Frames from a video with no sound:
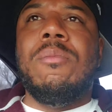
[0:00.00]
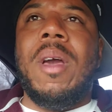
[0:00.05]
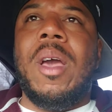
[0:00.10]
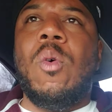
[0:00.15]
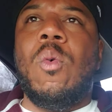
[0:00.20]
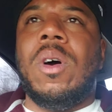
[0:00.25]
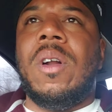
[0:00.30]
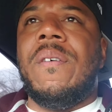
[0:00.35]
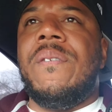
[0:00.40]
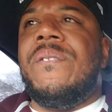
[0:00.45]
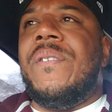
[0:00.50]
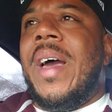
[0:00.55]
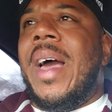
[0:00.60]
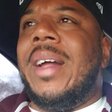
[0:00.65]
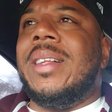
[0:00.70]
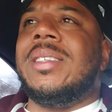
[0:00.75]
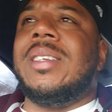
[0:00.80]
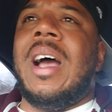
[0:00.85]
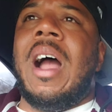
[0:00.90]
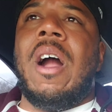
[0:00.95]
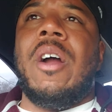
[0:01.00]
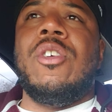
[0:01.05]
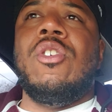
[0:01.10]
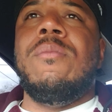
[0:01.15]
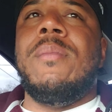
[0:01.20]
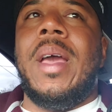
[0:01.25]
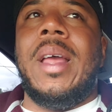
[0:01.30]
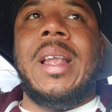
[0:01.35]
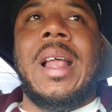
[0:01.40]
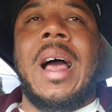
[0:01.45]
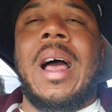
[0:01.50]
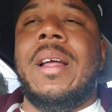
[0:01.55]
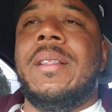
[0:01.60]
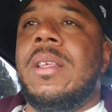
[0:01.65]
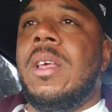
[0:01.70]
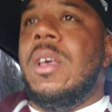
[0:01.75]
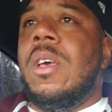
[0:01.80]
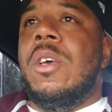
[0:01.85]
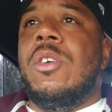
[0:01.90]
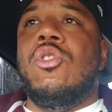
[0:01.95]
may want a fat tire. You may like
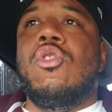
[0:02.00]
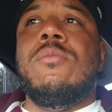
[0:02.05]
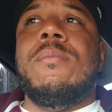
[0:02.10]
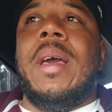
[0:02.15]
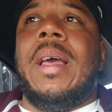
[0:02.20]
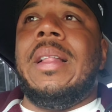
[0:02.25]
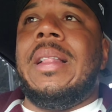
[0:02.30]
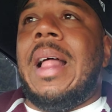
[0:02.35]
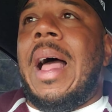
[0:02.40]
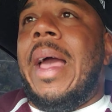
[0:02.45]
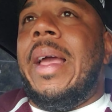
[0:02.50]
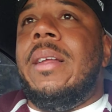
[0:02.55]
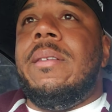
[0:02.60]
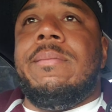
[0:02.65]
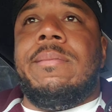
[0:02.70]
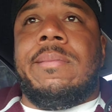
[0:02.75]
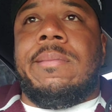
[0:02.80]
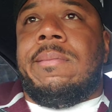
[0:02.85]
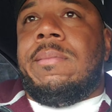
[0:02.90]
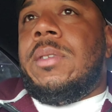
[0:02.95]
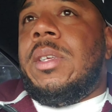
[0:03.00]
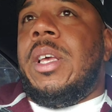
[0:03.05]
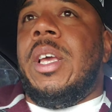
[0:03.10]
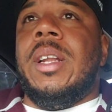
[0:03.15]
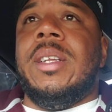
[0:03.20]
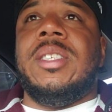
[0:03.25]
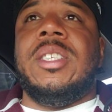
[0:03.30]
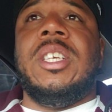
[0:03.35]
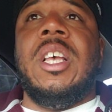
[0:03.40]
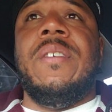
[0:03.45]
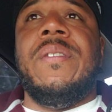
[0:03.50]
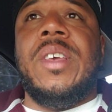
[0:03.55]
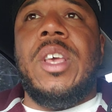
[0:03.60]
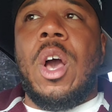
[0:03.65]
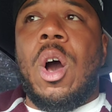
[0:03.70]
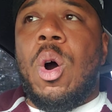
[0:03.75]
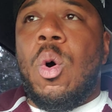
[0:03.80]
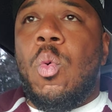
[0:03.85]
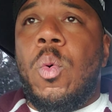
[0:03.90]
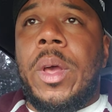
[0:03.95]
to get a
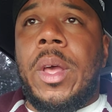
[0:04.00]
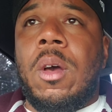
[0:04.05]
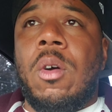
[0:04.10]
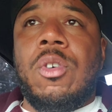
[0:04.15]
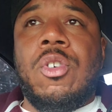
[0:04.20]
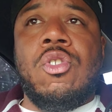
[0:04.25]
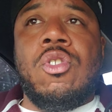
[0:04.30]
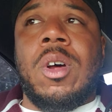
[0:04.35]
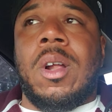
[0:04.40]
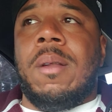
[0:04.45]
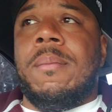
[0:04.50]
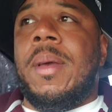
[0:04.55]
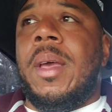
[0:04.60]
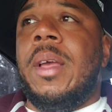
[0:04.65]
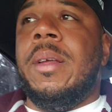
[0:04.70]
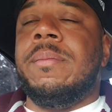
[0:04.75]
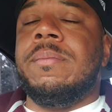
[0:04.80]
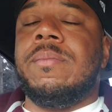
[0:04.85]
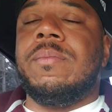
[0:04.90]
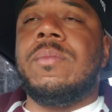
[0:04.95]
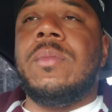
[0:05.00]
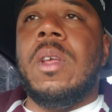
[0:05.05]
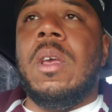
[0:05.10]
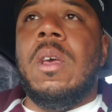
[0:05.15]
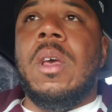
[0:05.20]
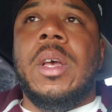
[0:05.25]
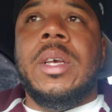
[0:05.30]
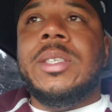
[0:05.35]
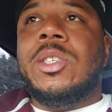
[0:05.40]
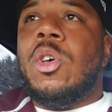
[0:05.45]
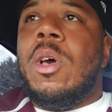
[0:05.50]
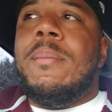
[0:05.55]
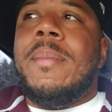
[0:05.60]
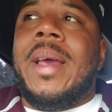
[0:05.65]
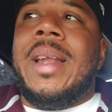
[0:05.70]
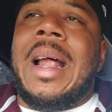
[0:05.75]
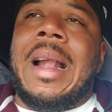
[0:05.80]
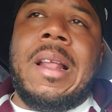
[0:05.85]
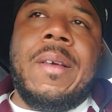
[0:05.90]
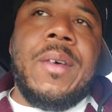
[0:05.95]
CVO wheel. You know what I mean? So it
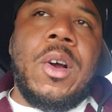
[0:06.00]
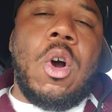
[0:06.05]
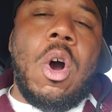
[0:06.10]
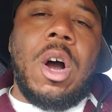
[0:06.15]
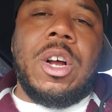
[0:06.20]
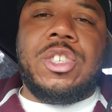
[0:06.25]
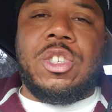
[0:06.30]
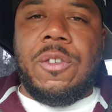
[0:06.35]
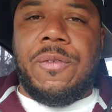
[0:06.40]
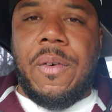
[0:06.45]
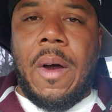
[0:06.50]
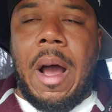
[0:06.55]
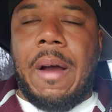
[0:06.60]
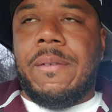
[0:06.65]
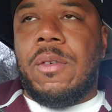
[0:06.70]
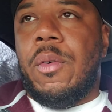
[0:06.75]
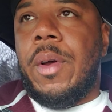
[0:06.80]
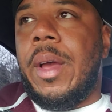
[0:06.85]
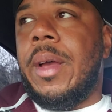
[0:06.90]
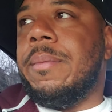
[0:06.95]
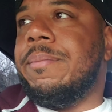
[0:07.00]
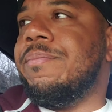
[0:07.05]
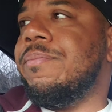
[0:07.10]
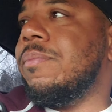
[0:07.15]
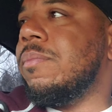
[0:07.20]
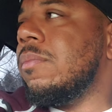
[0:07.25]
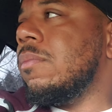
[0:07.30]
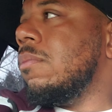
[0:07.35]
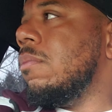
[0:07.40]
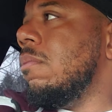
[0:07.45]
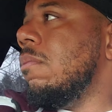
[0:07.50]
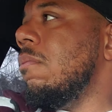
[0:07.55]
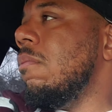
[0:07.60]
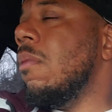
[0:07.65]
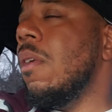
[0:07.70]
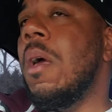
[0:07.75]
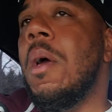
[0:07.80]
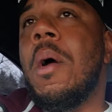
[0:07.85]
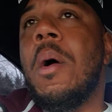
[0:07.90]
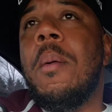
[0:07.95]
may not even cost you 5 grand.
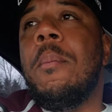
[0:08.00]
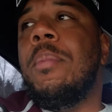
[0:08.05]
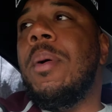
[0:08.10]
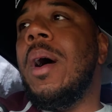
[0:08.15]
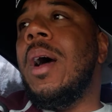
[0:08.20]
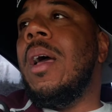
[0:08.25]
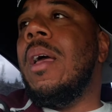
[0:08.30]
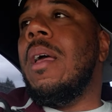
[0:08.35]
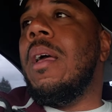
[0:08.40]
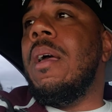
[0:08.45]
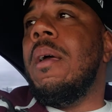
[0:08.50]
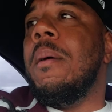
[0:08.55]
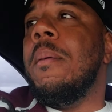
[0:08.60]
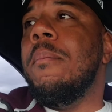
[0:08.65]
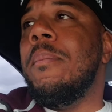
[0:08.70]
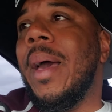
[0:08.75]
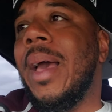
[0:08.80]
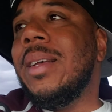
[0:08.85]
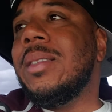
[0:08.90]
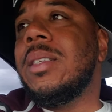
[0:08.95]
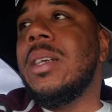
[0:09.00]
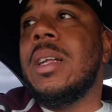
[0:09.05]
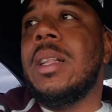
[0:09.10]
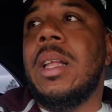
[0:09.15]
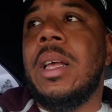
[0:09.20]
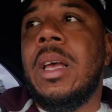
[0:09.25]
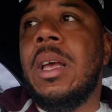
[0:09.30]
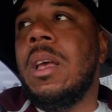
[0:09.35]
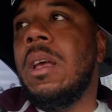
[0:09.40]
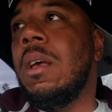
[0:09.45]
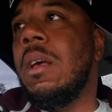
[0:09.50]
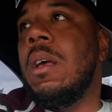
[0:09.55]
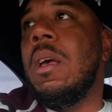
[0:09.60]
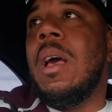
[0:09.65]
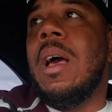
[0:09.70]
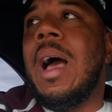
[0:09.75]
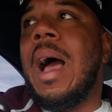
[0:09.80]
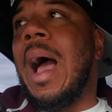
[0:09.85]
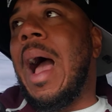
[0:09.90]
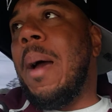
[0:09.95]
But basically,
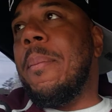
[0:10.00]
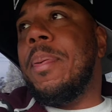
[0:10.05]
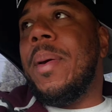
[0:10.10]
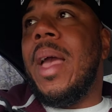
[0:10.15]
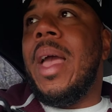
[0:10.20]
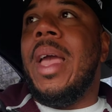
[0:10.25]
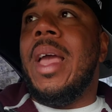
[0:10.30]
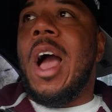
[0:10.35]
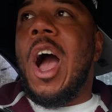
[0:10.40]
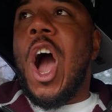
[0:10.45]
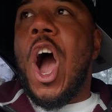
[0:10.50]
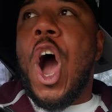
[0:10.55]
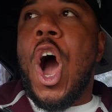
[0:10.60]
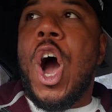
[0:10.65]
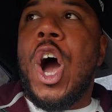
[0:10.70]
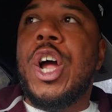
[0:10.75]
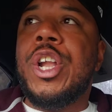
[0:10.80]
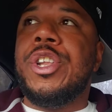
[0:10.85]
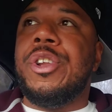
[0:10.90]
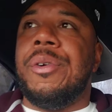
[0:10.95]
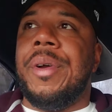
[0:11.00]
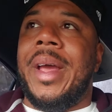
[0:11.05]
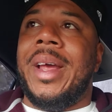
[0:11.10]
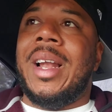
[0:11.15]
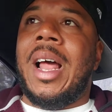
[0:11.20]
I paid under